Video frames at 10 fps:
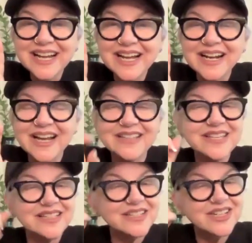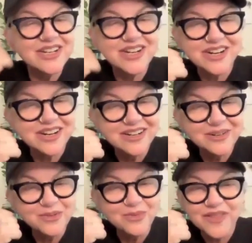And I said to her,
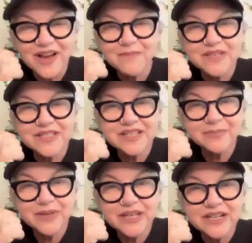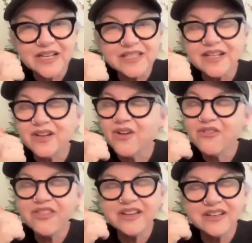without missing a beat, I said, oh,
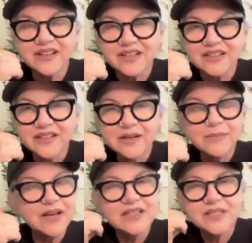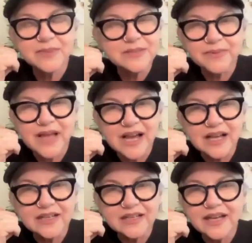thank God, my husband's
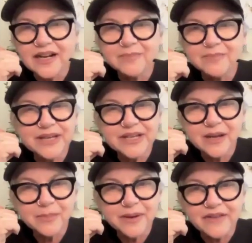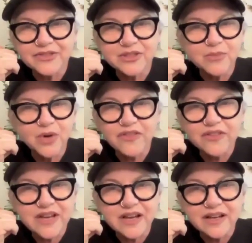Black, and I'm picking up after him all the
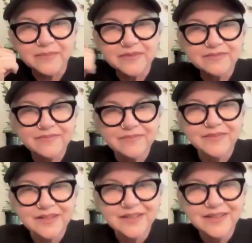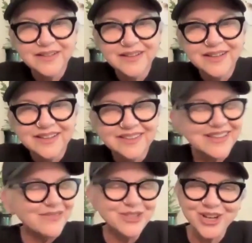time.
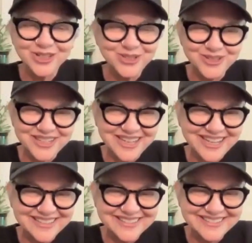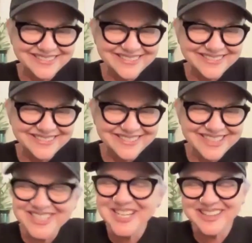Never talked to her again.
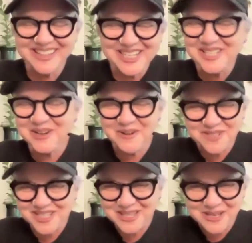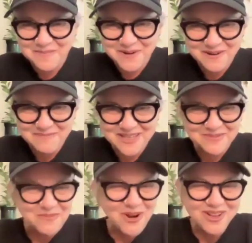Didn't go see the
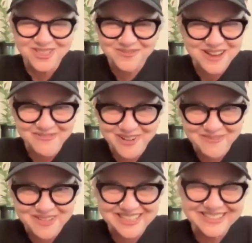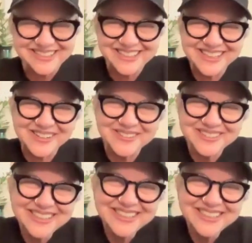apartment, walked away from it, you know?